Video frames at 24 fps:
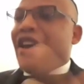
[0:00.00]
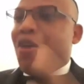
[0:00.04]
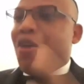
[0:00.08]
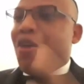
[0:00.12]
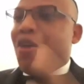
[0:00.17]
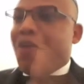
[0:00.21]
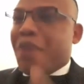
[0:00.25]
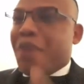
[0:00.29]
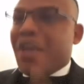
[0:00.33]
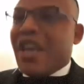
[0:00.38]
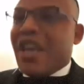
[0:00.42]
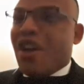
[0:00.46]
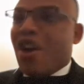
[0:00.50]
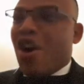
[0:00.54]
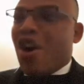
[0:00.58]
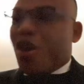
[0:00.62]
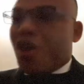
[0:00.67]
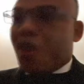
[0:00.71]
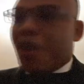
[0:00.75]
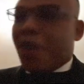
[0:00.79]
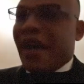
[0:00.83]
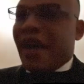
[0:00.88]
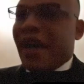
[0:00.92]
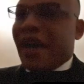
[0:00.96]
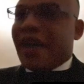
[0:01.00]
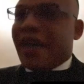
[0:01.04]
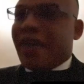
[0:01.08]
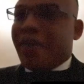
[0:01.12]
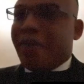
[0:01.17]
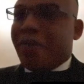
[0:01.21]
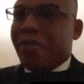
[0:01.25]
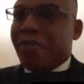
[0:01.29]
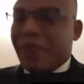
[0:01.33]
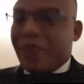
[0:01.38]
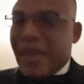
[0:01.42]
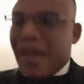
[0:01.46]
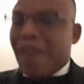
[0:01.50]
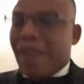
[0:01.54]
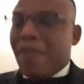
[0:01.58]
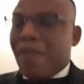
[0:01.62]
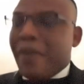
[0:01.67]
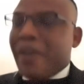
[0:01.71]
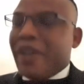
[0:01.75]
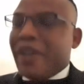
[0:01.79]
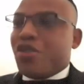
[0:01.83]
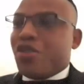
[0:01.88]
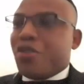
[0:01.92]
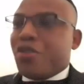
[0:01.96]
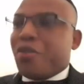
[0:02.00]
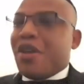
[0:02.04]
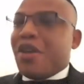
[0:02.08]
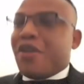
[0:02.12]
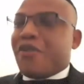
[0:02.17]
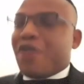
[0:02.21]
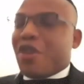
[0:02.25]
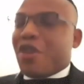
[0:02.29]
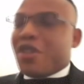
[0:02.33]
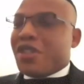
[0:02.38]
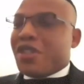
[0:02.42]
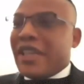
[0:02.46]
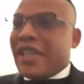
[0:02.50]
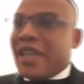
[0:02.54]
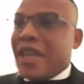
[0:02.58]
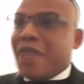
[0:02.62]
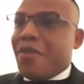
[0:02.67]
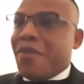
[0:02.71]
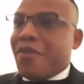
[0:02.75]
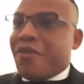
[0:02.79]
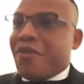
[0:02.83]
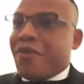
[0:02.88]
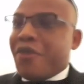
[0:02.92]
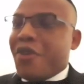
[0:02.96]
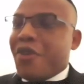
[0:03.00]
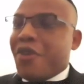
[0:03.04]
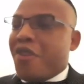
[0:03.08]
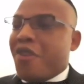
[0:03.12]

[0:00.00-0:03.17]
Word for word: being occupied now by Jubril, of course, in the name of,